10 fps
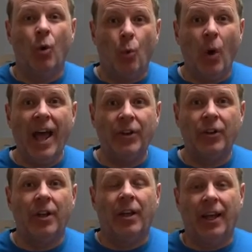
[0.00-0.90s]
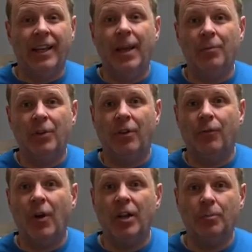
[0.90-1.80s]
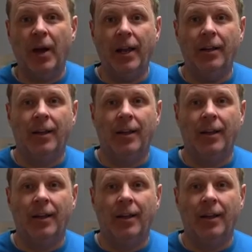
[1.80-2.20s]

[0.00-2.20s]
wet and gave himself frostbite.